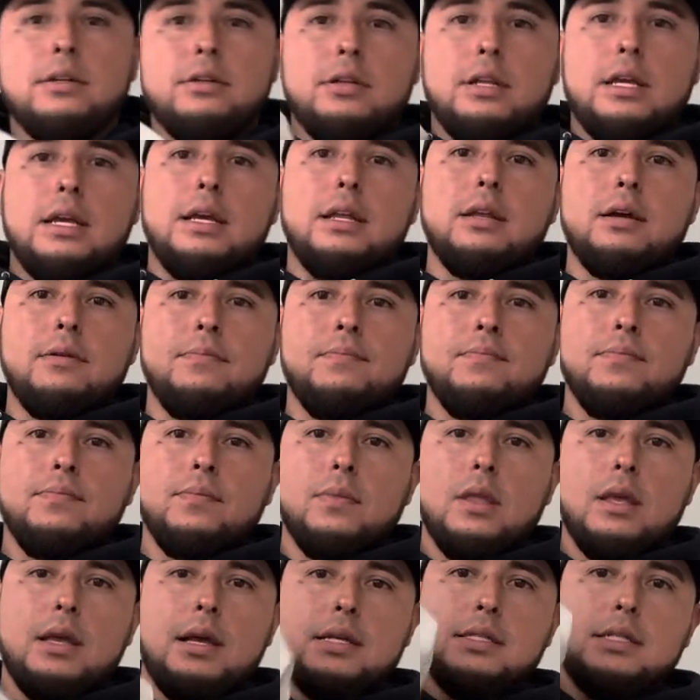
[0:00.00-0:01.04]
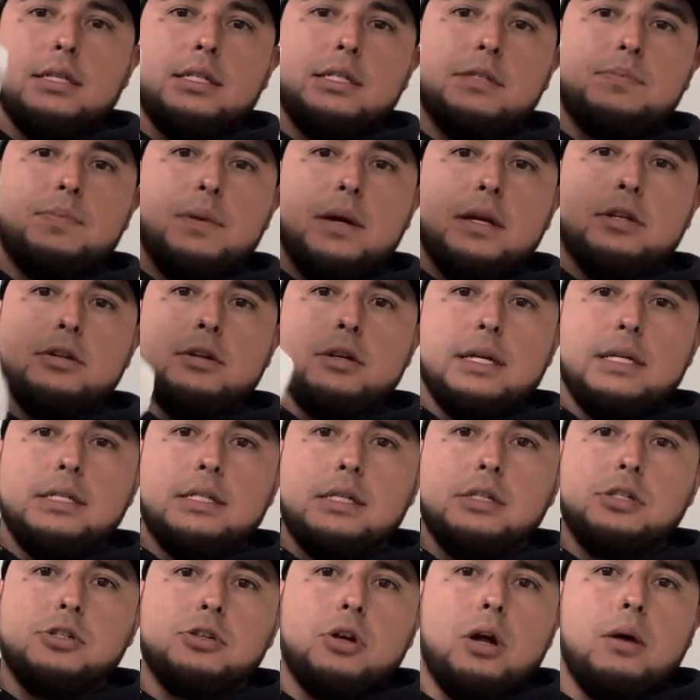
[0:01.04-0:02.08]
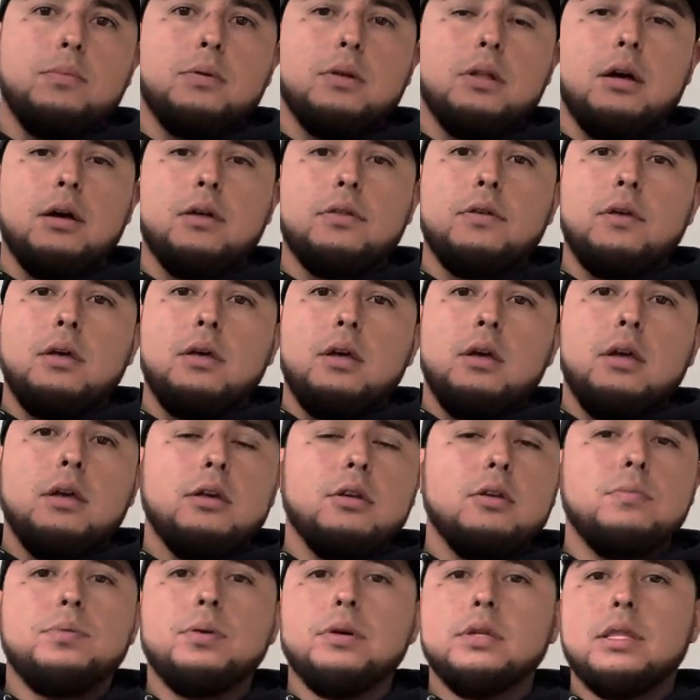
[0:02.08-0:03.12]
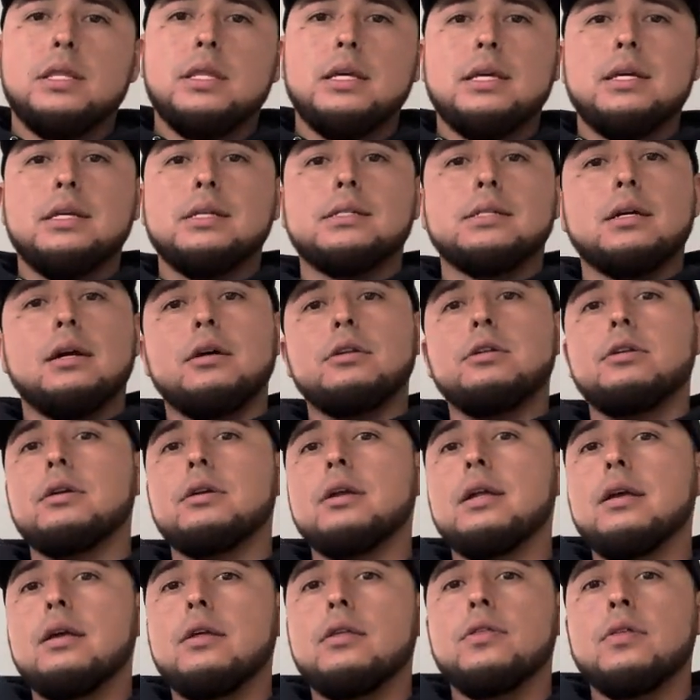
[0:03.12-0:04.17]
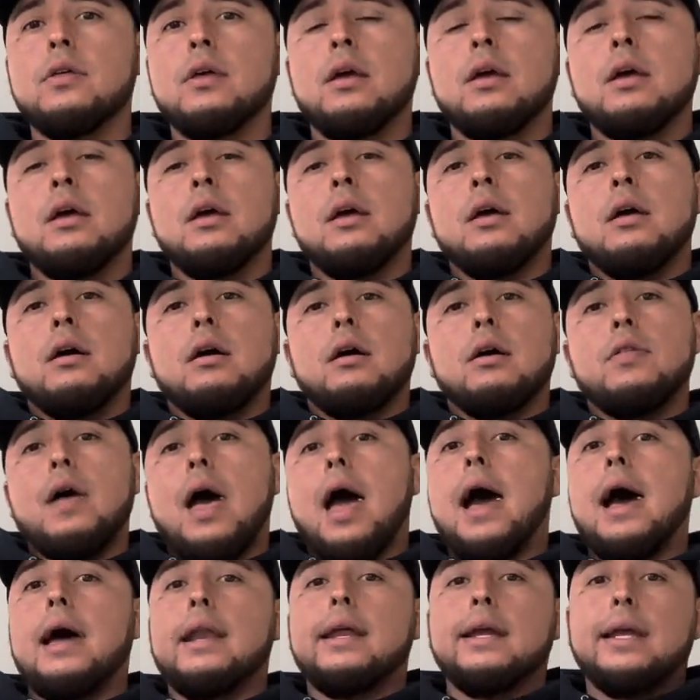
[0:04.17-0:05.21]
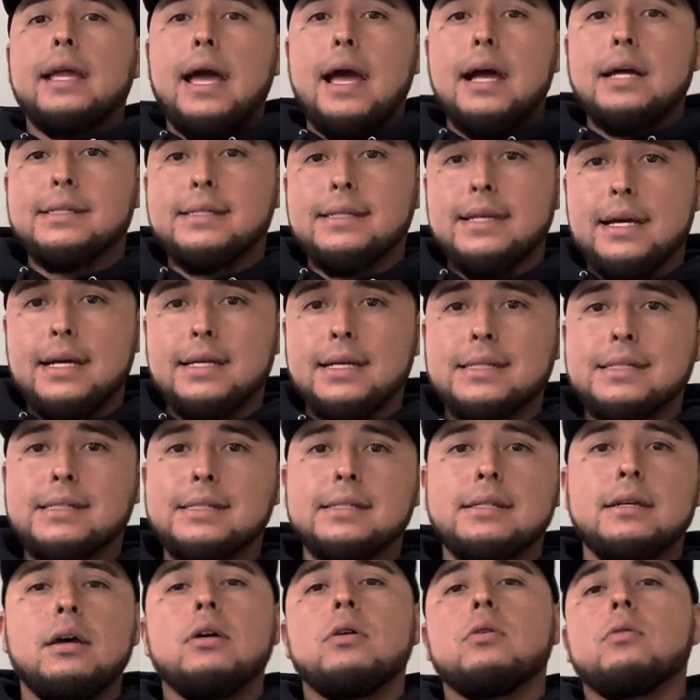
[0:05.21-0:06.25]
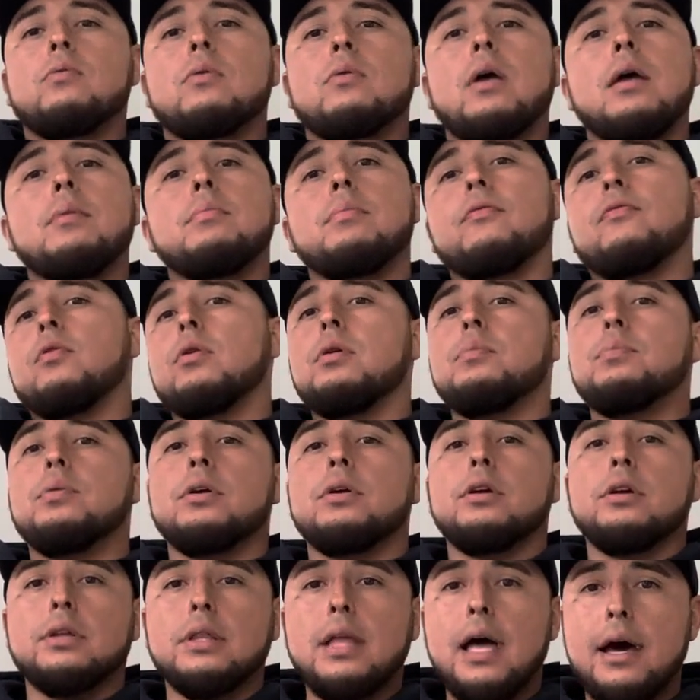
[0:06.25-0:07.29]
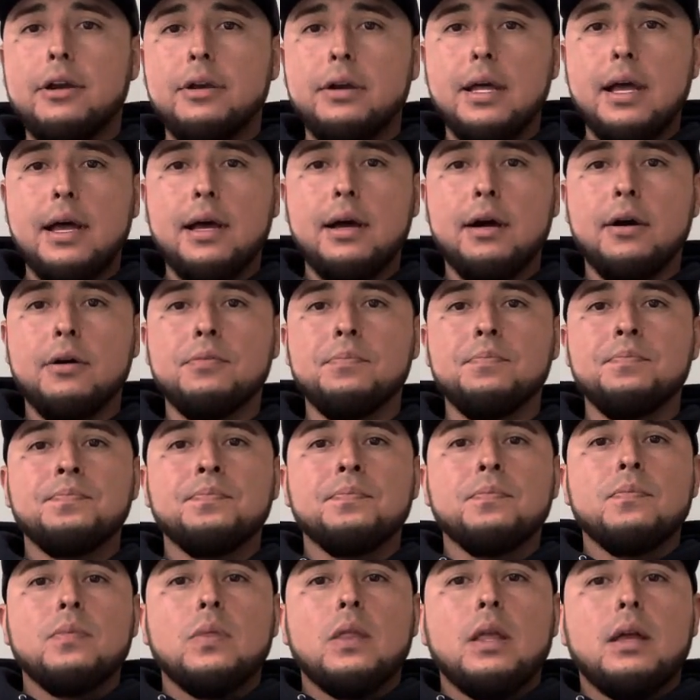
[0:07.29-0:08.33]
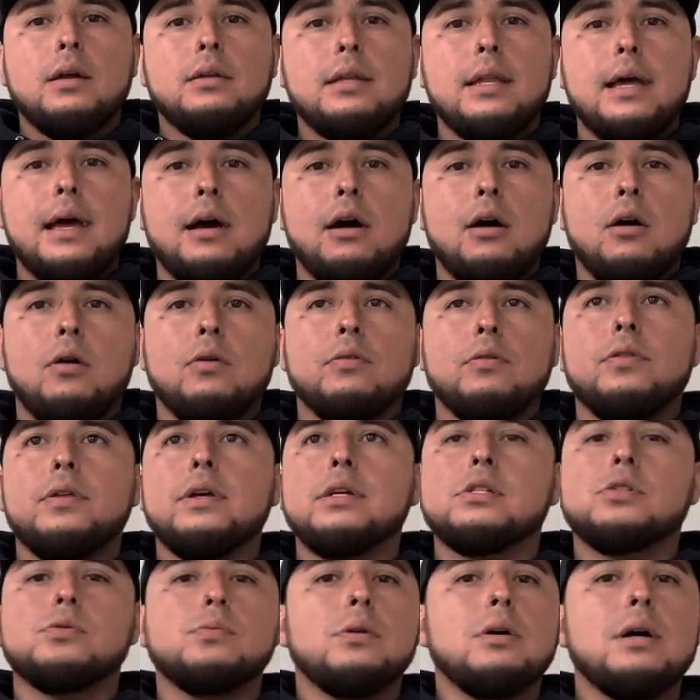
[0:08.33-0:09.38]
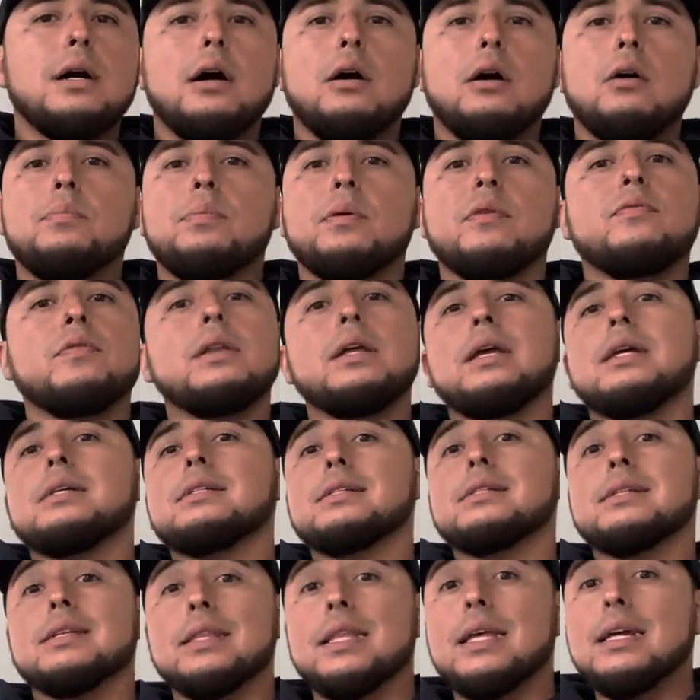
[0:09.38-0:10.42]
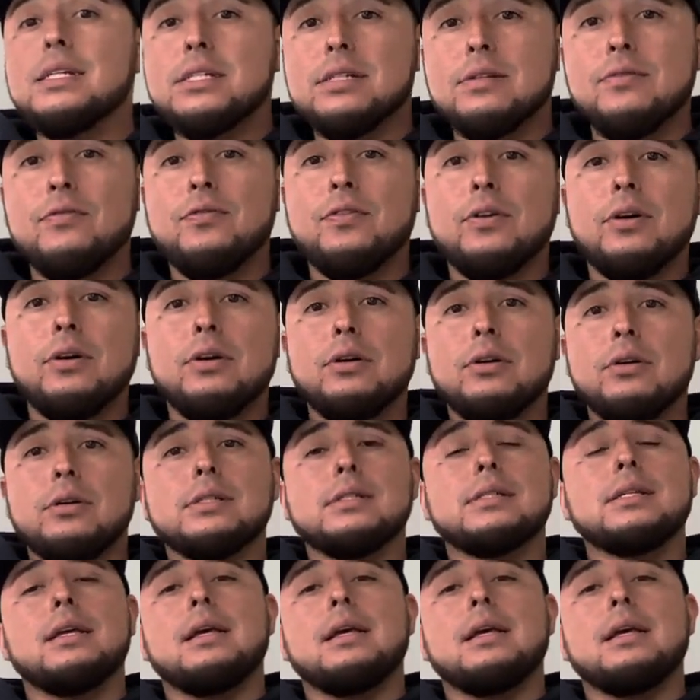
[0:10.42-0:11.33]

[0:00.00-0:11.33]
need as an inspector is a drop cloth. You put this underneath the attic access right before you put your ladder down. Now this will help if any insulation falls,